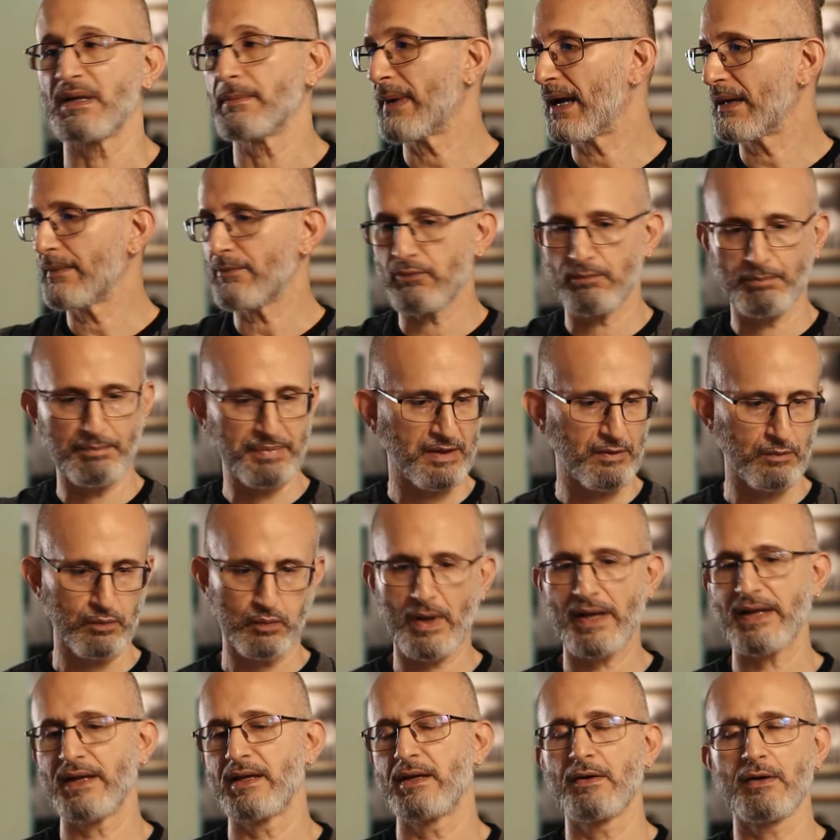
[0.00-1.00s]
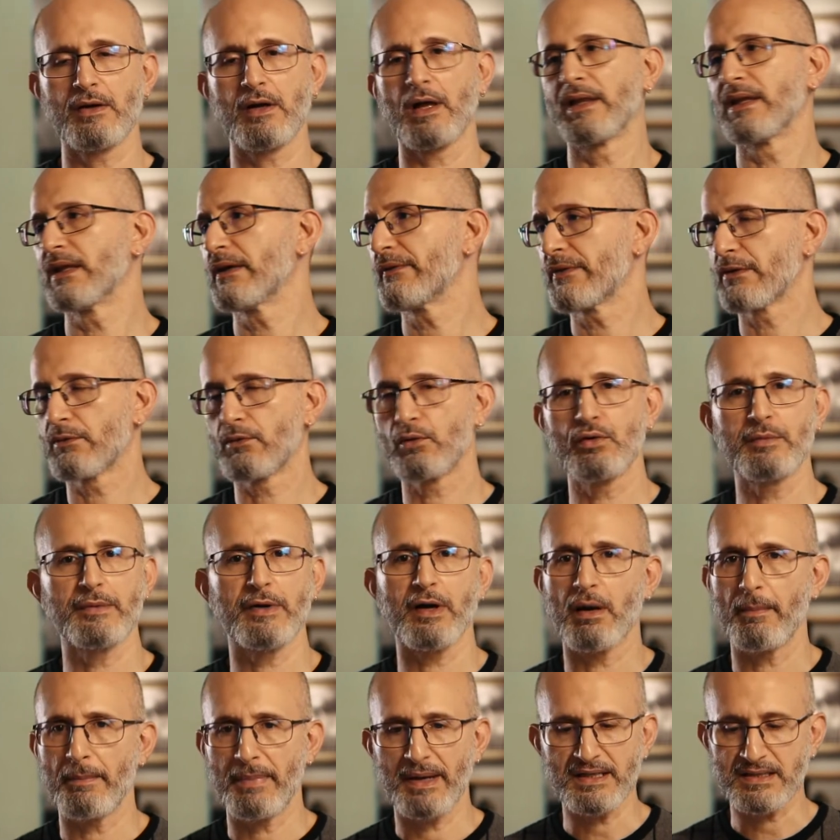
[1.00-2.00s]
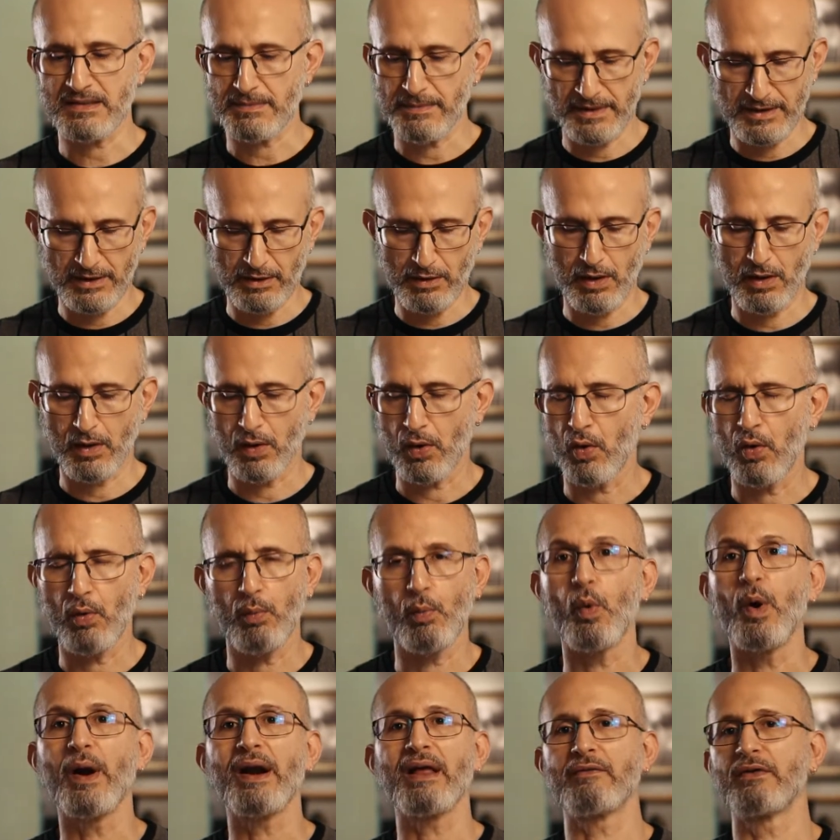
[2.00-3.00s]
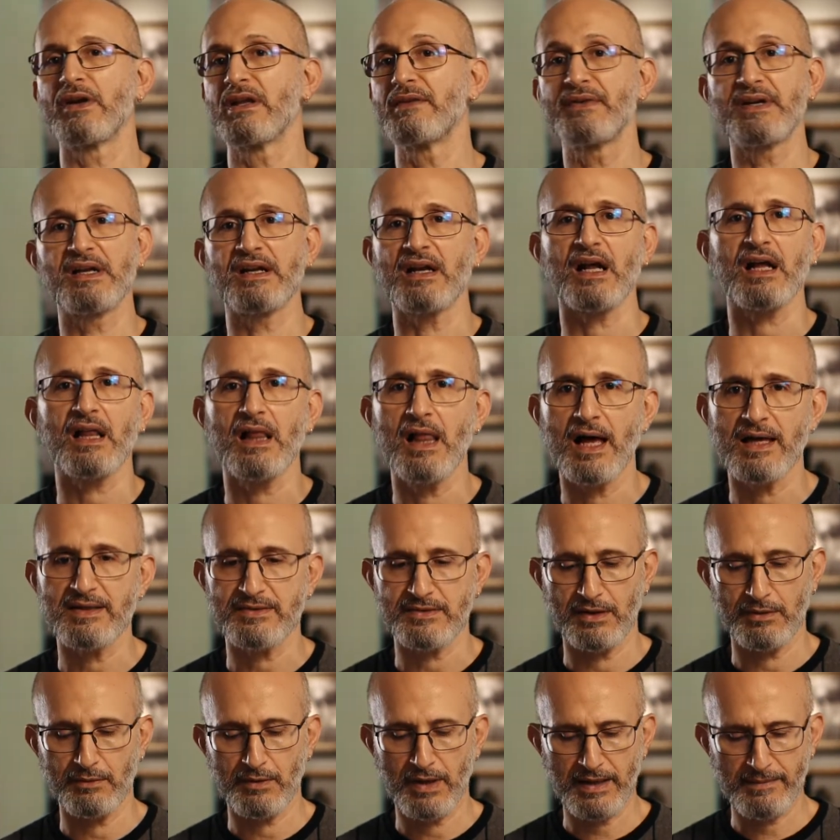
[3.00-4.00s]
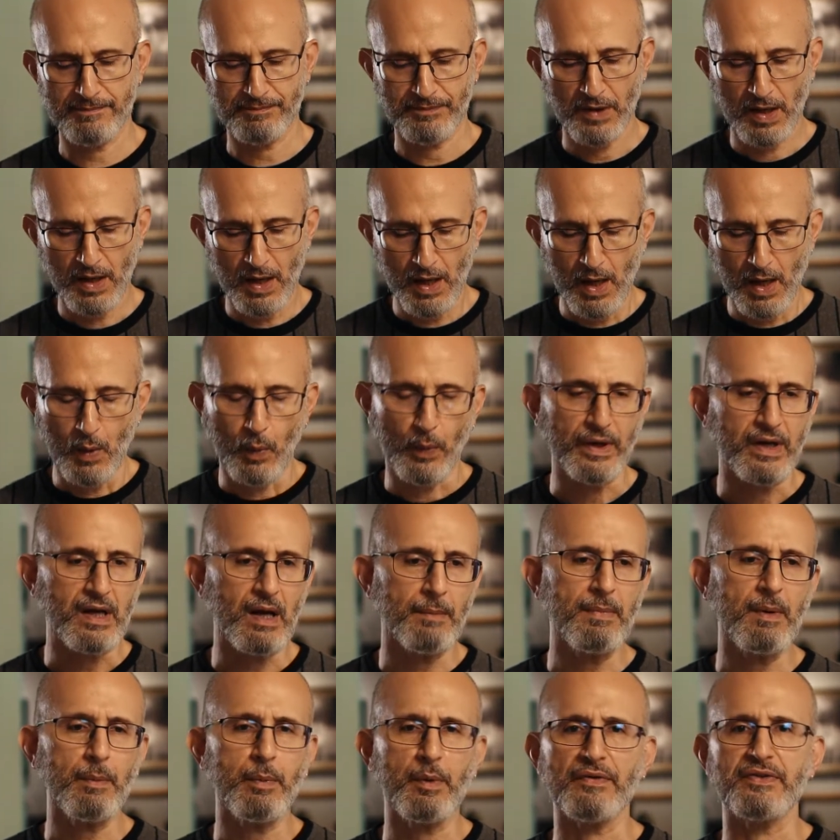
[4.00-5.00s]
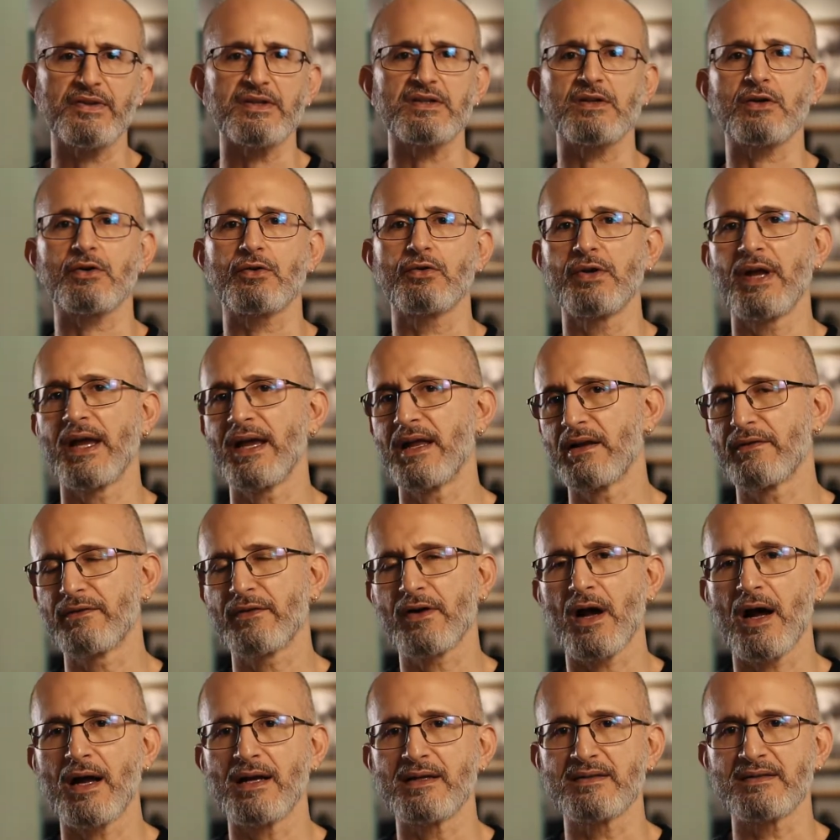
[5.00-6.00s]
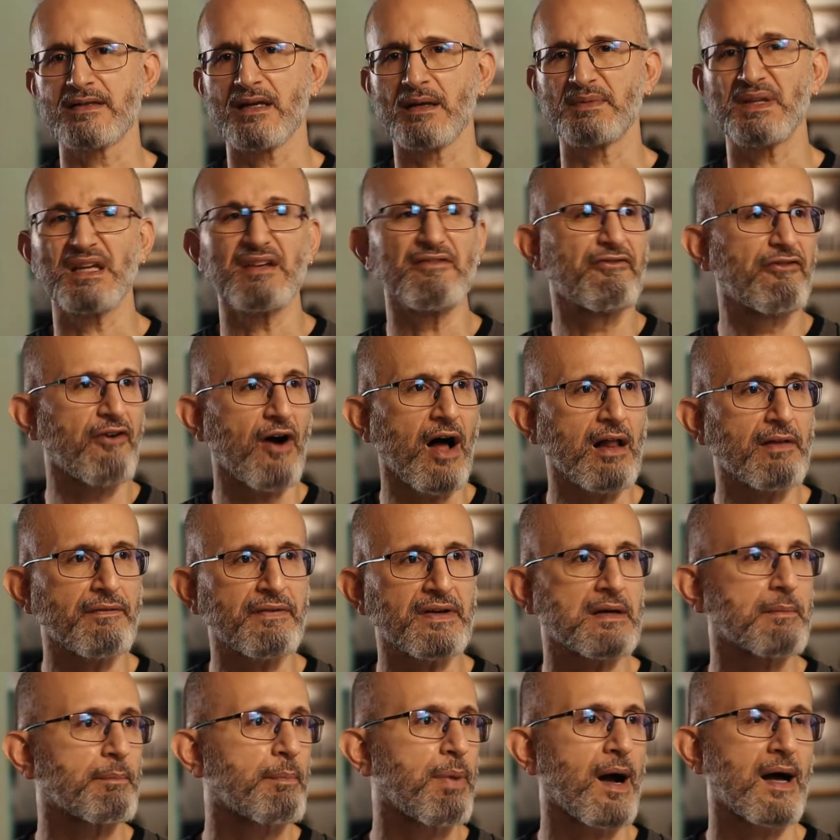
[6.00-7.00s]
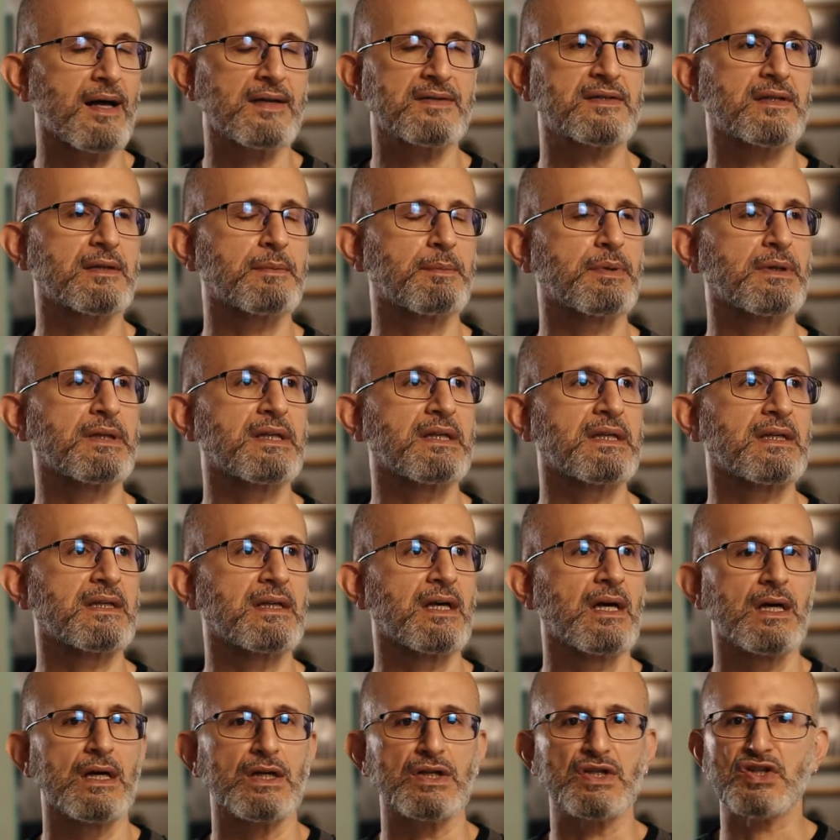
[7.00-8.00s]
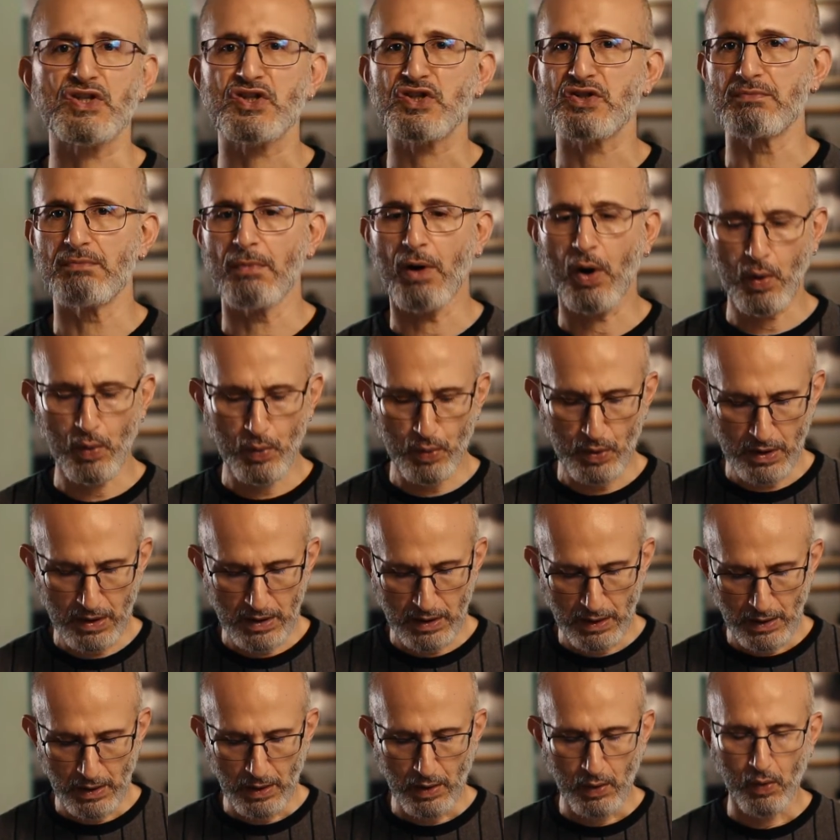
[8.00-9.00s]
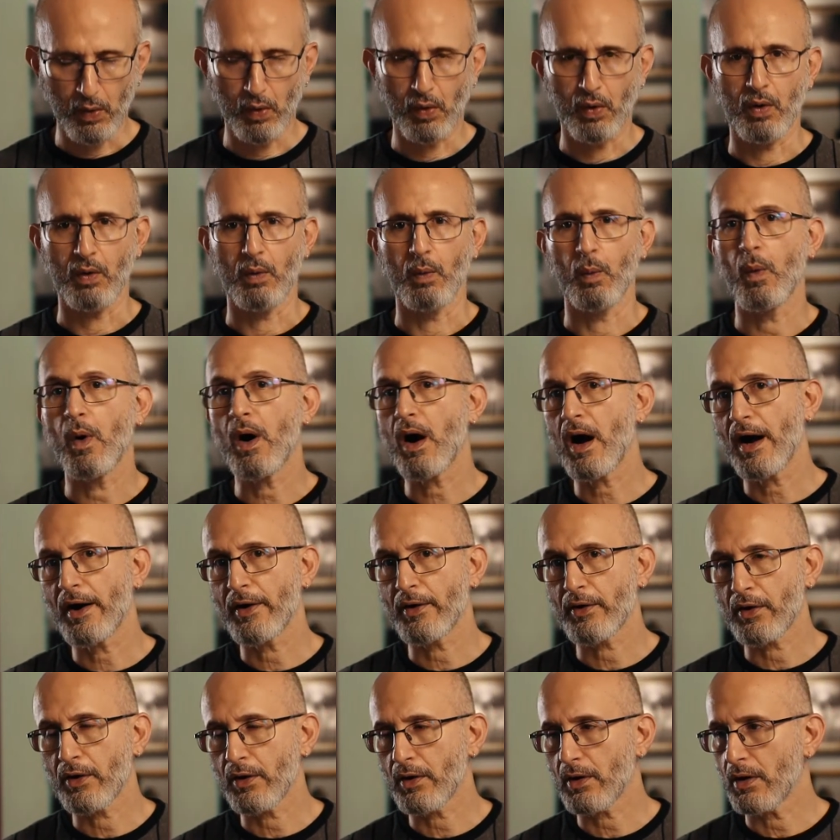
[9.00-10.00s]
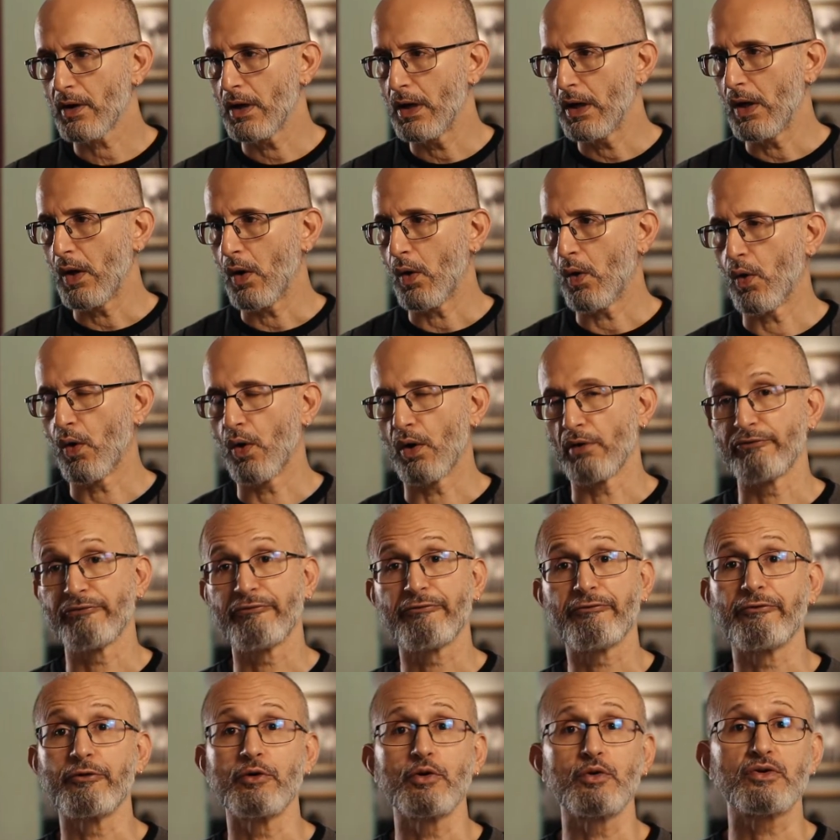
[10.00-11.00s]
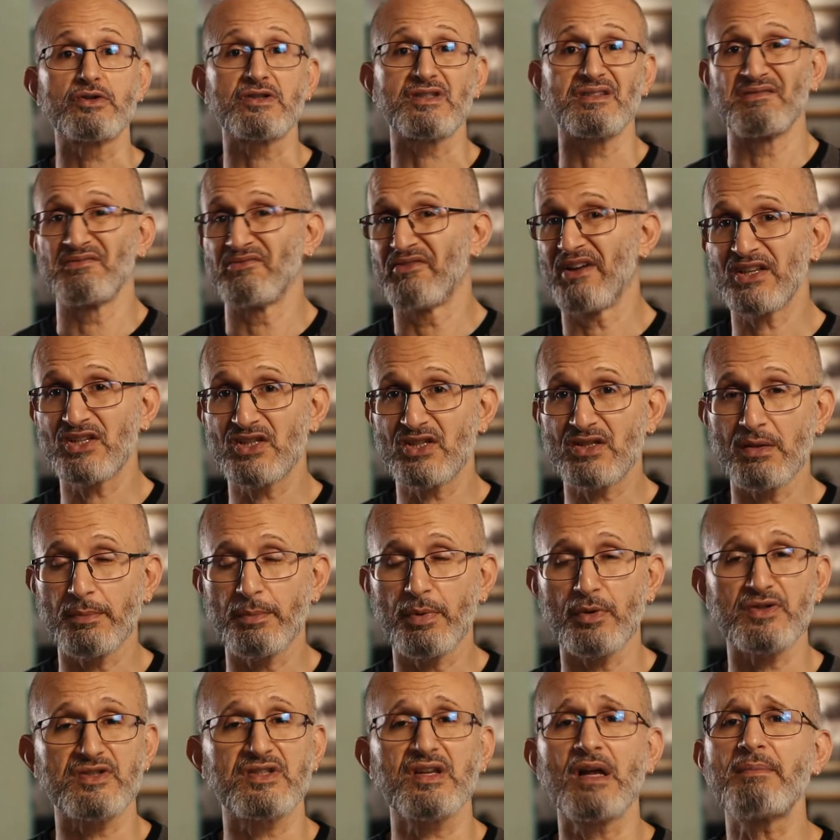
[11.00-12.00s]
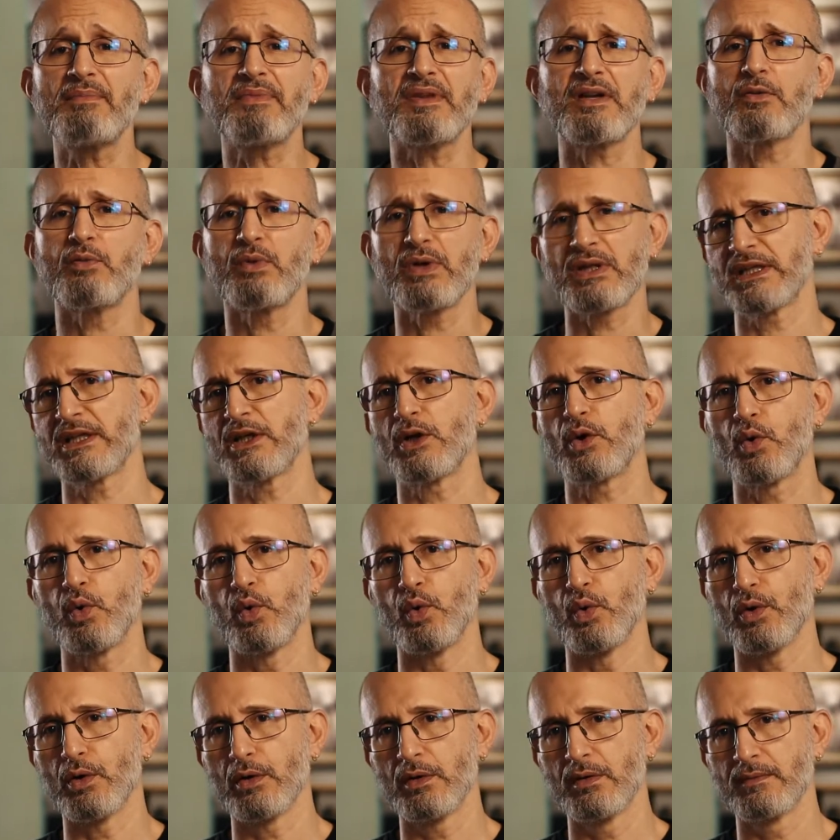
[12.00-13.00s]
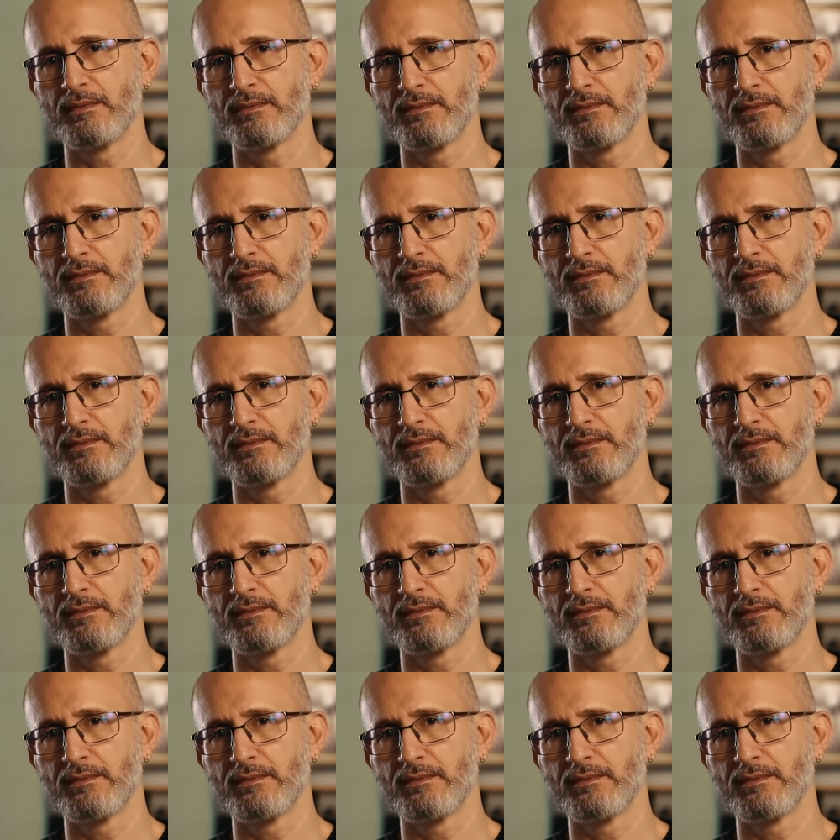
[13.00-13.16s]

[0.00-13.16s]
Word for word: It might be right here in our living room, in our basement, in our home, whatever, even in a closet, right? We come up with this creative concept involving possibly smoke or water or fruits and vegetables, something really cool.